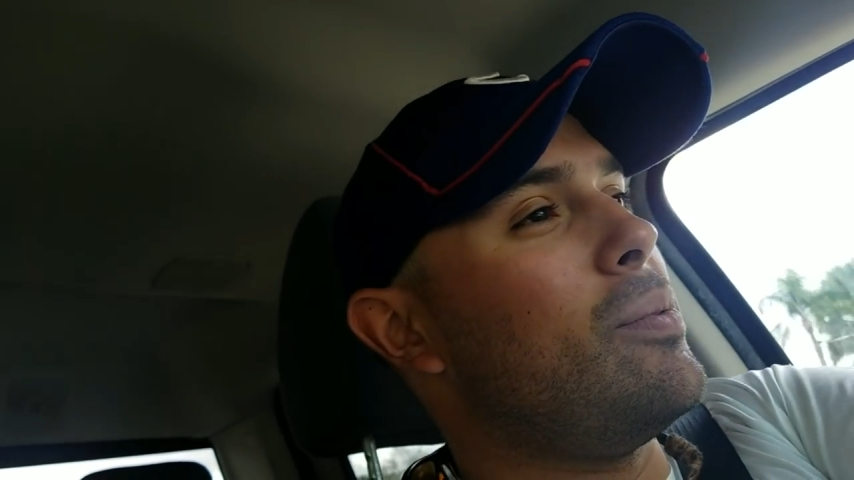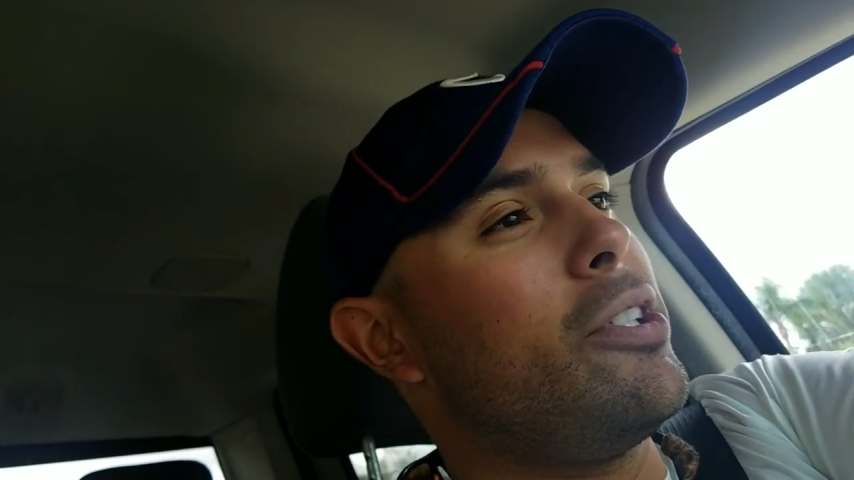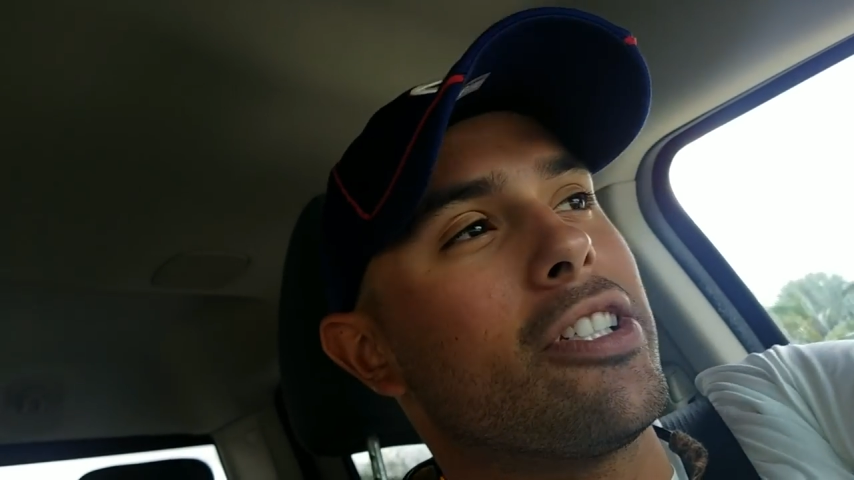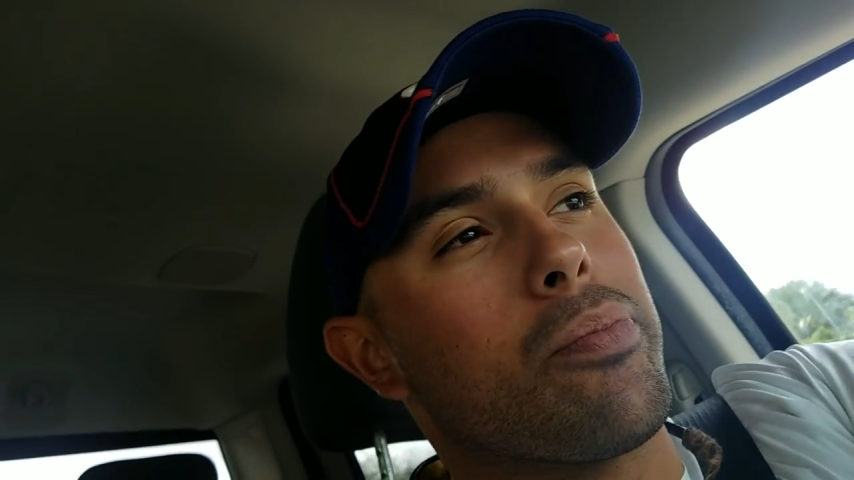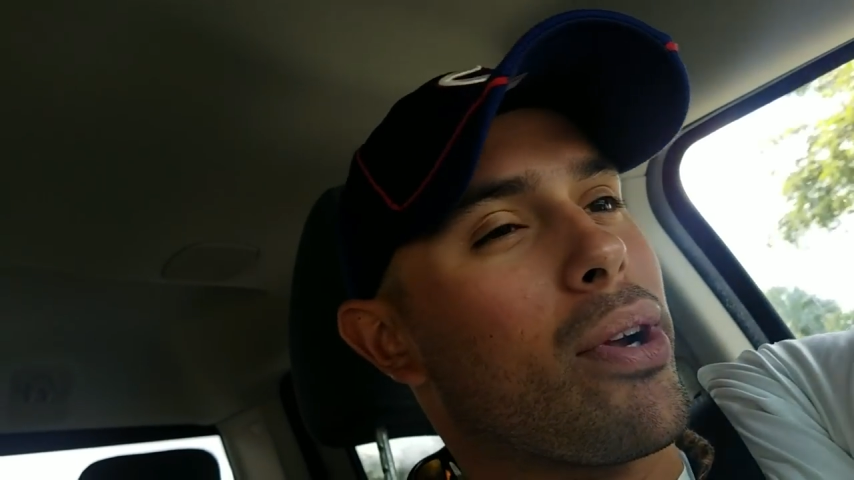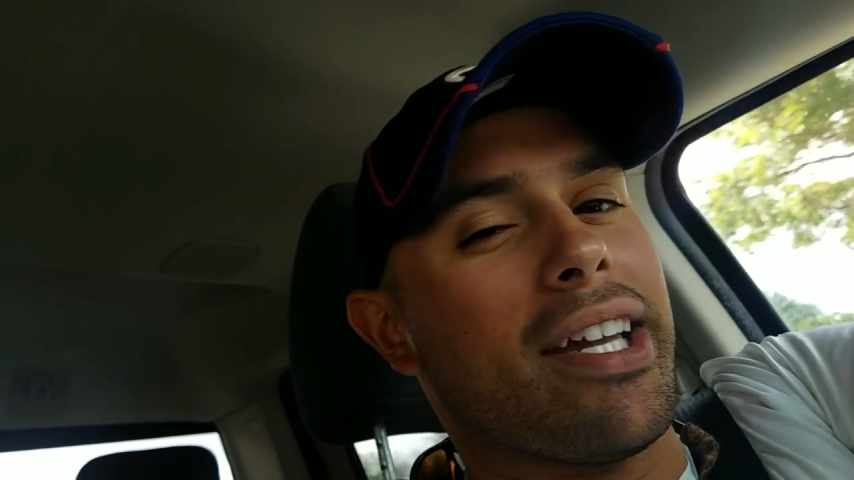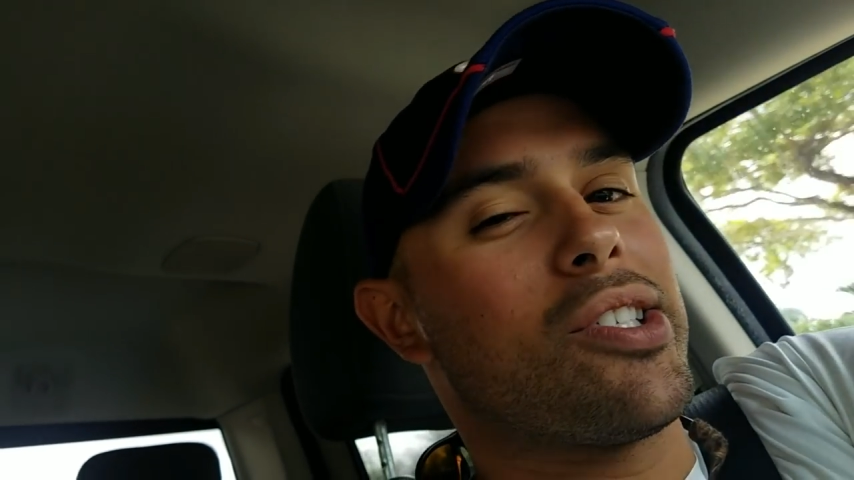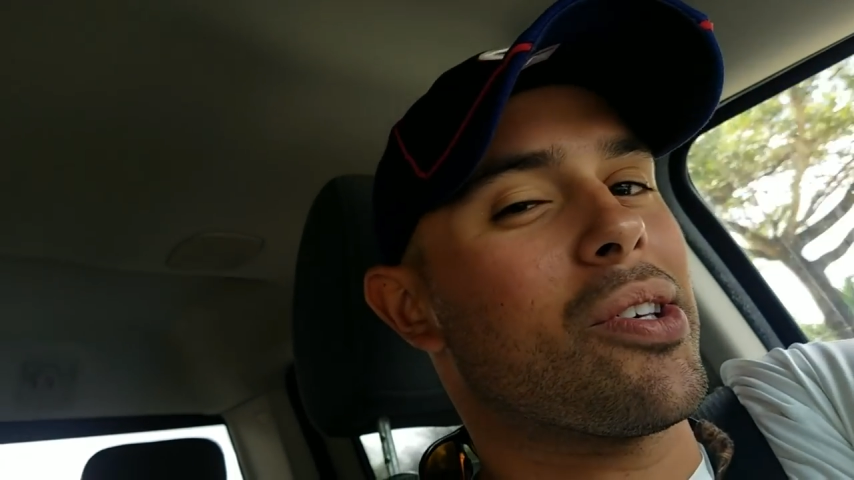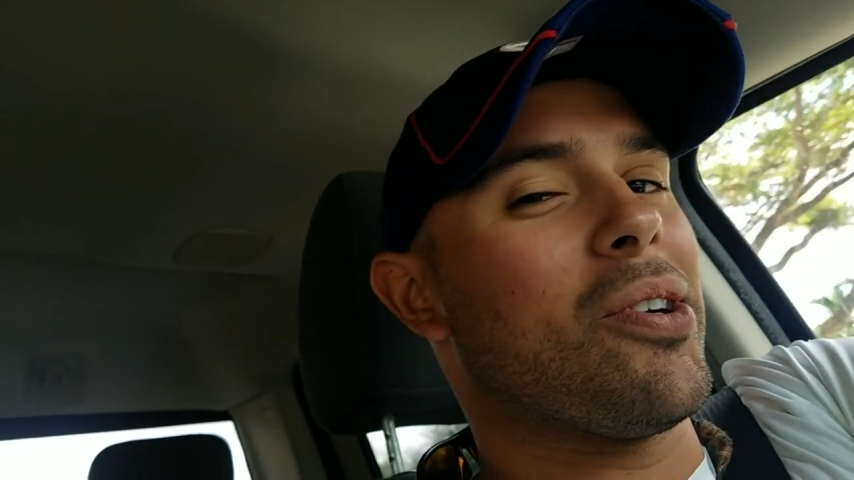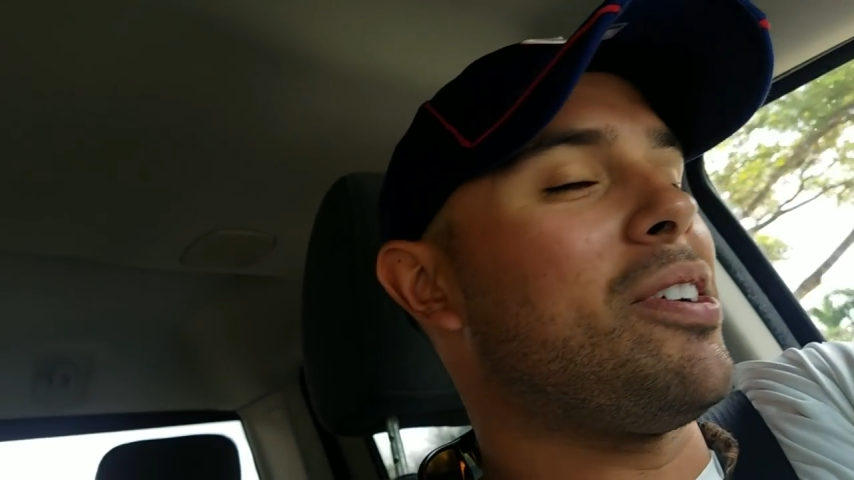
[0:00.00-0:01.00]
We just prank
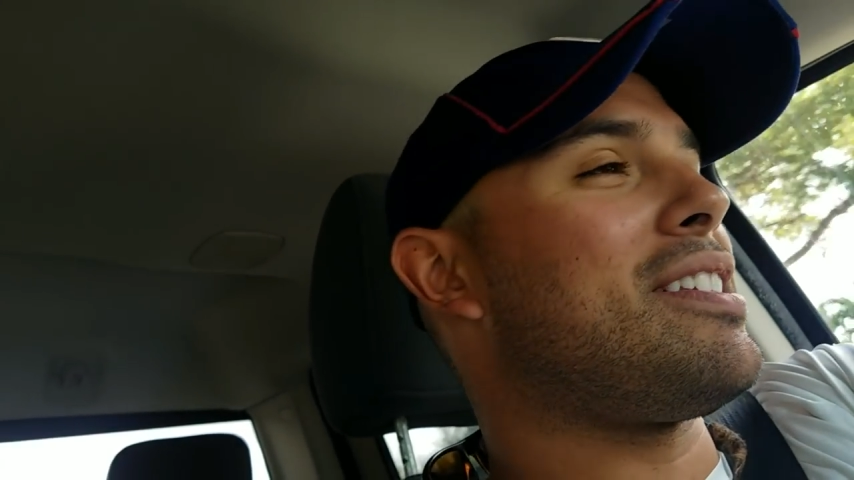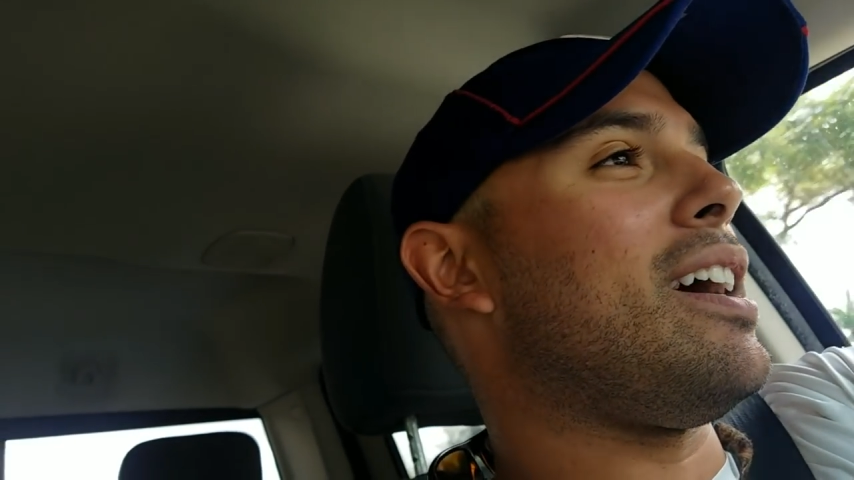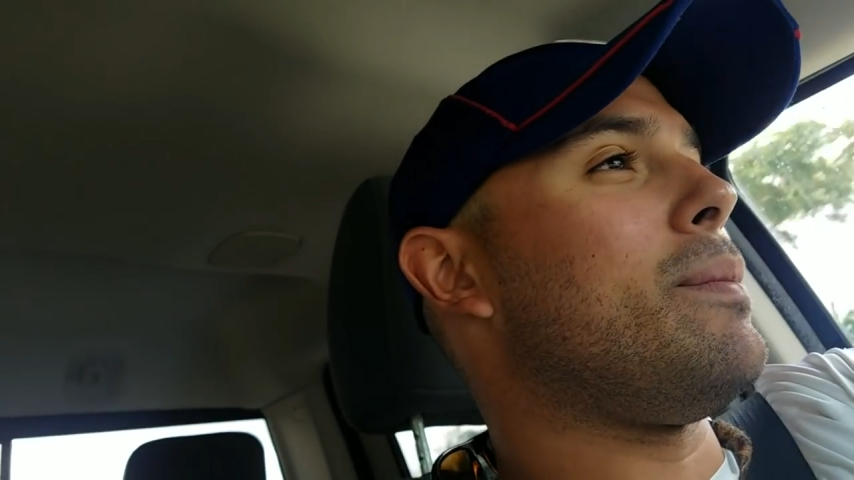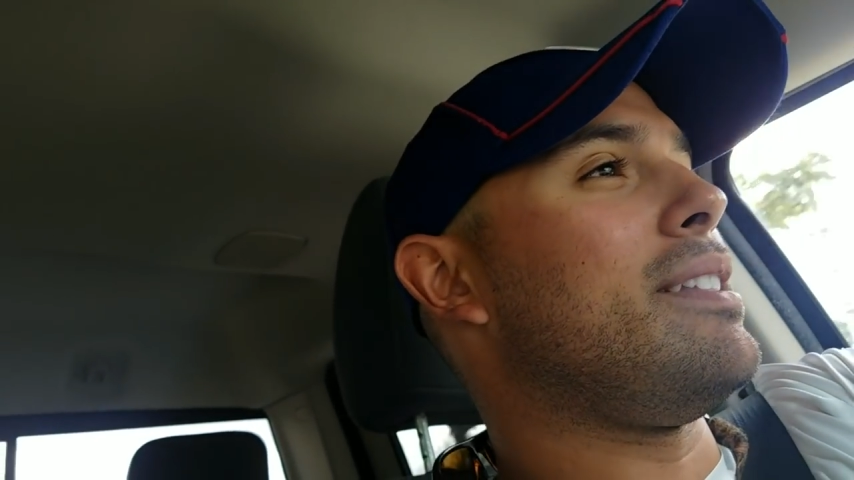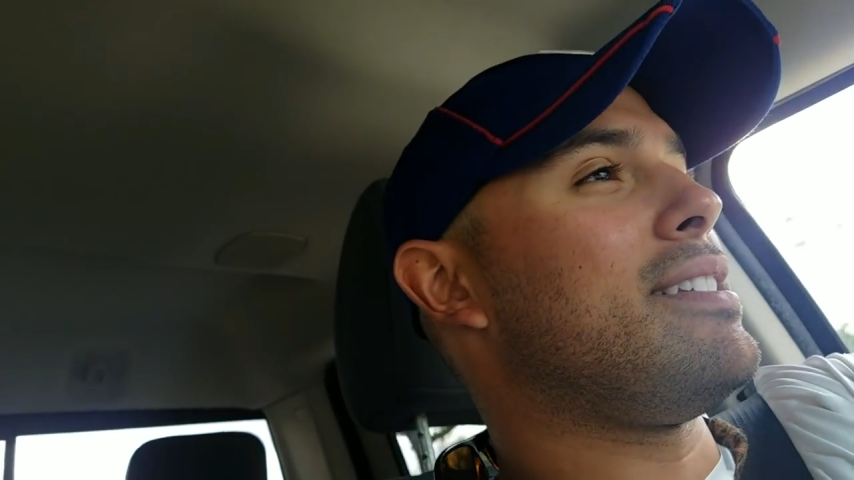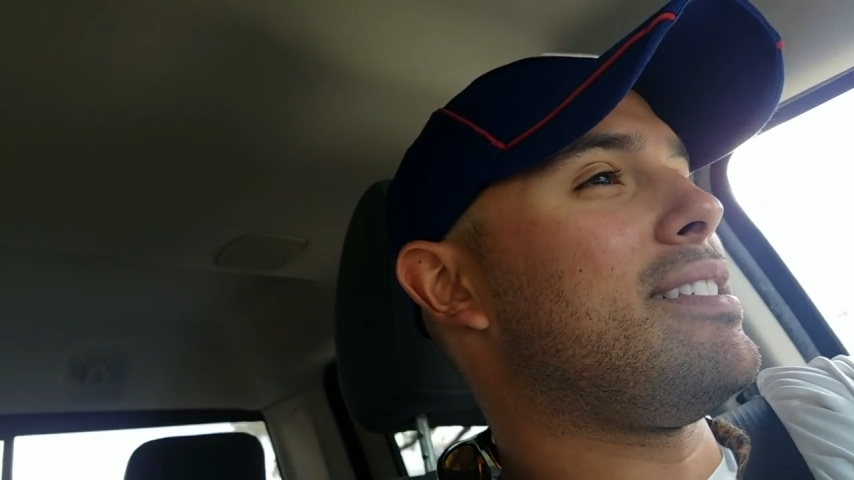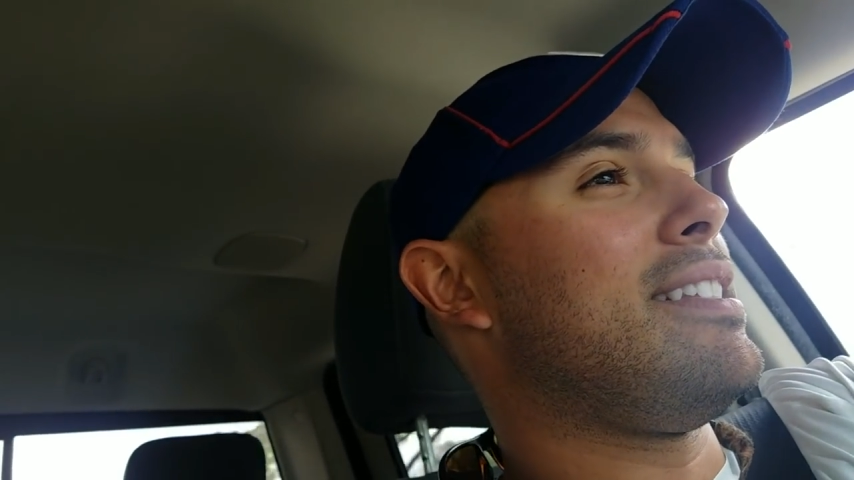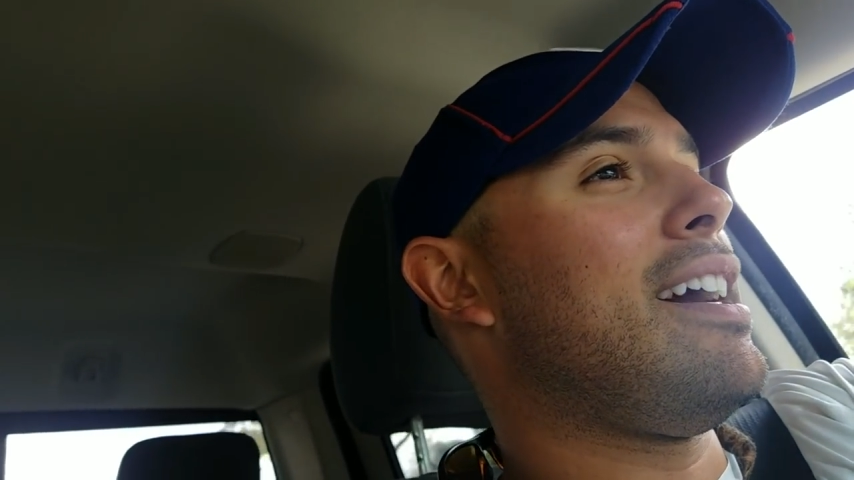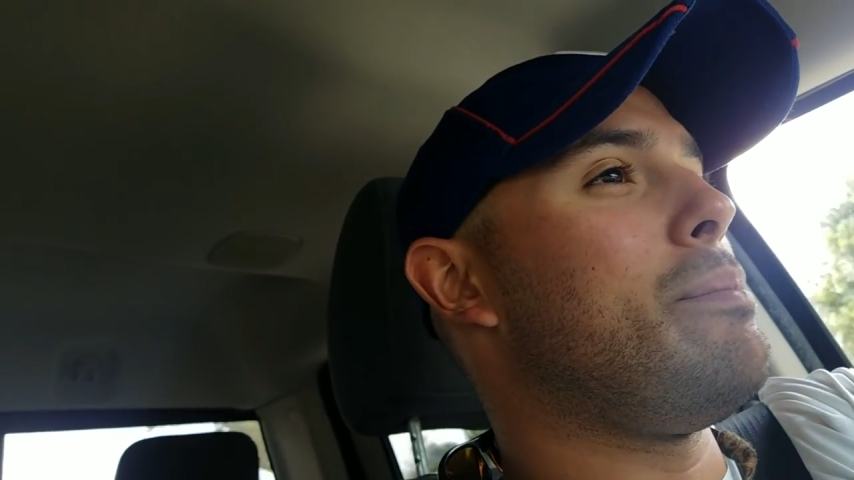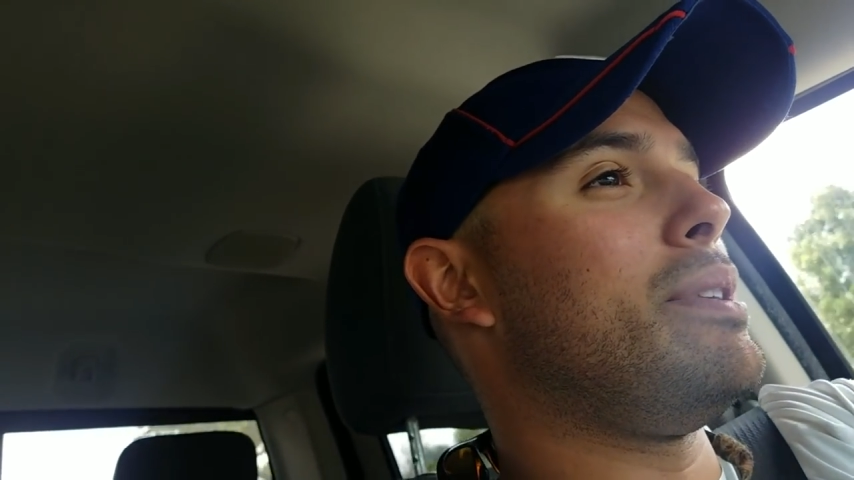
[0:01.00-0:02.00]
each other all the time like this and that.